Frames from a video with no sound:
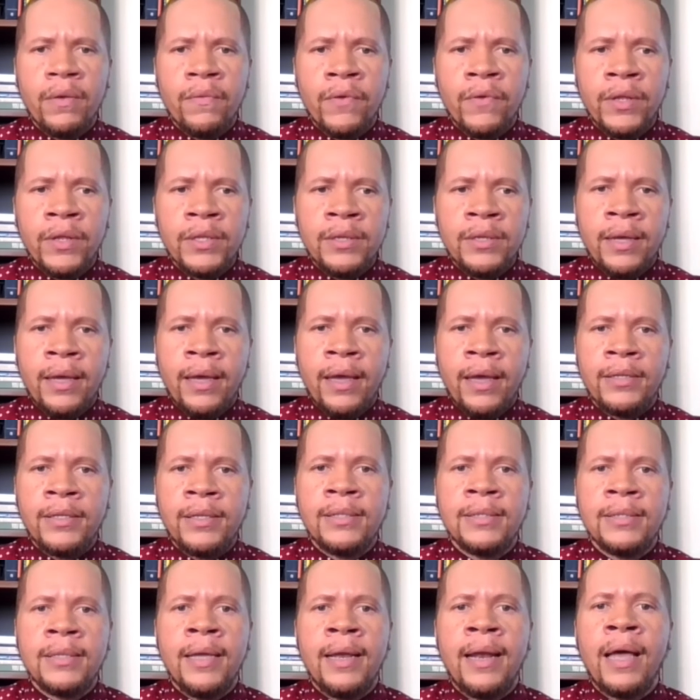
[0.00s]
real estate
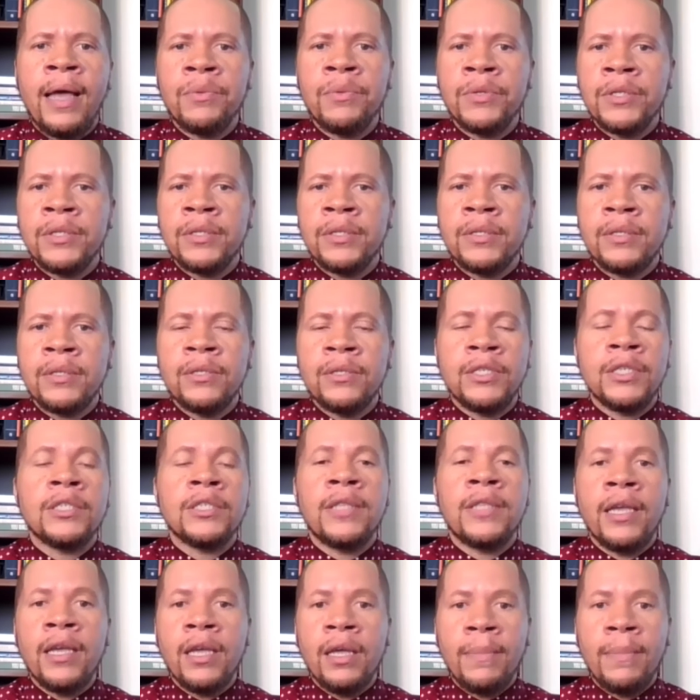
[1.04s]
agents, and I was
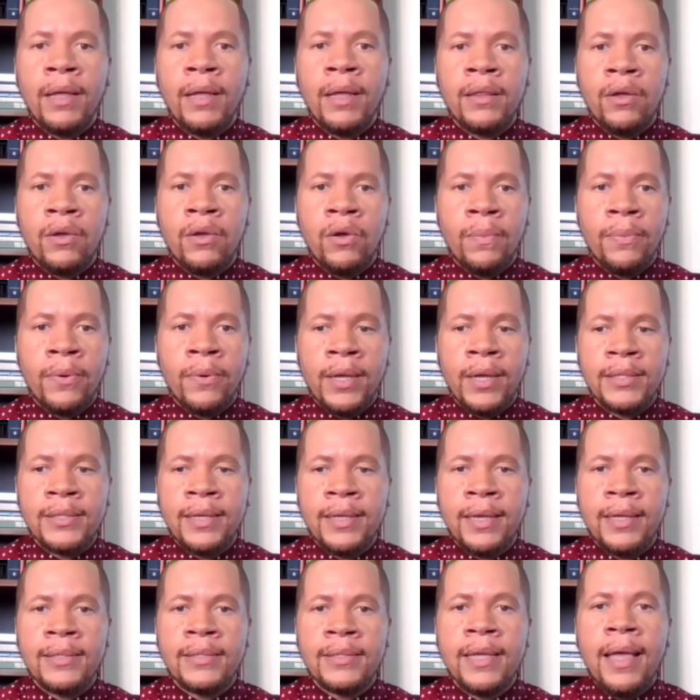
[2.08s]
just thinking about that whole
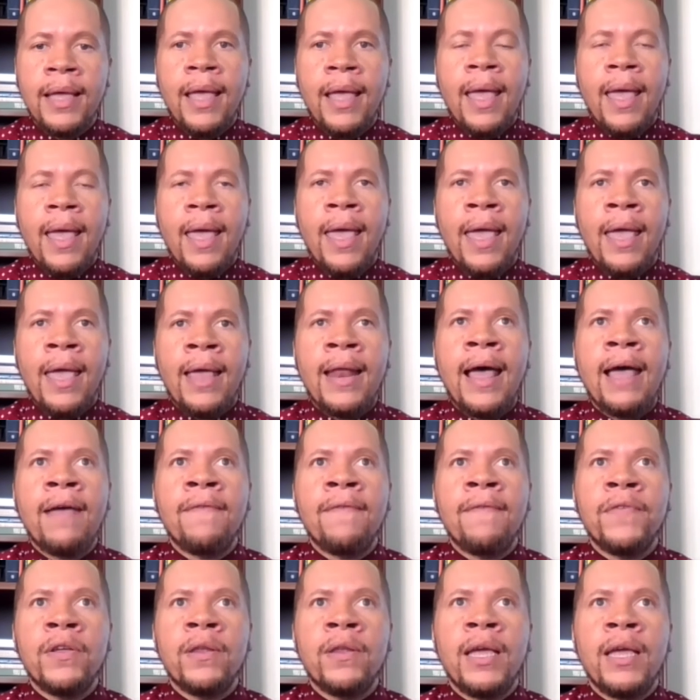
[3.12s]
process. And
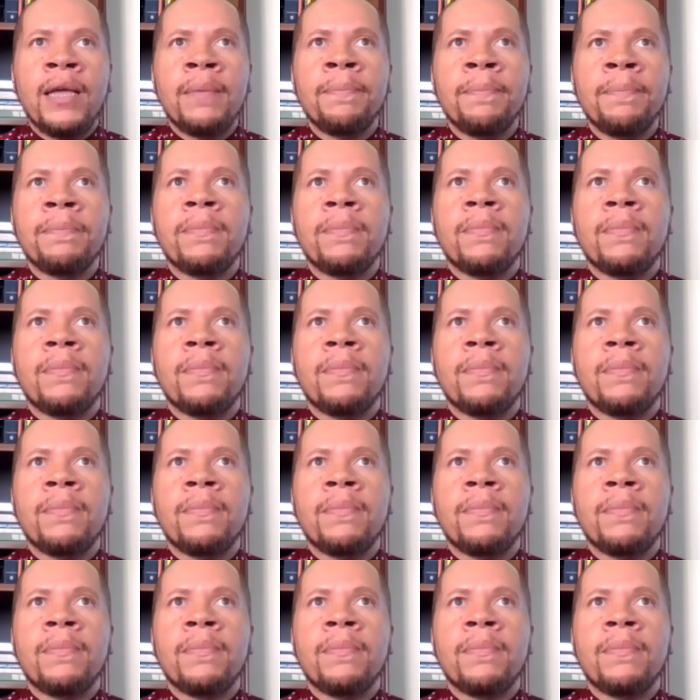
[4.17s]
I feel like,